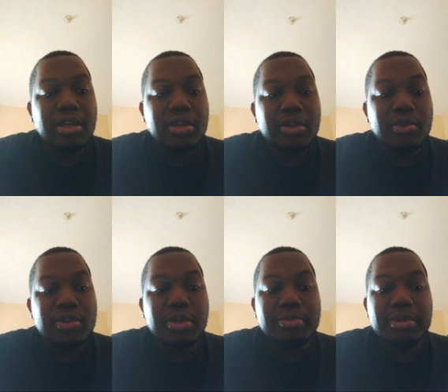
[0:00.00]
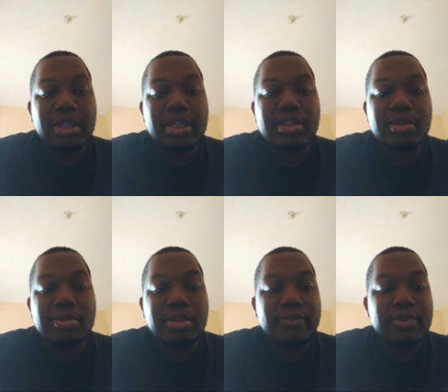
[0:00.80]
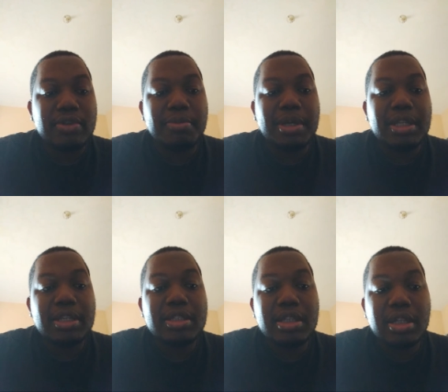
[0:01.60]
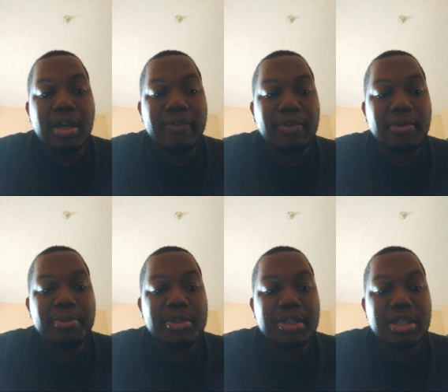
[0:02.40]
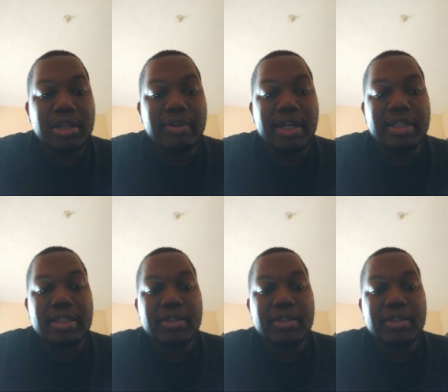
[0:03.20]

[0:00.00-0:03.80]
do something exclusive for somebody, you still have composition rights.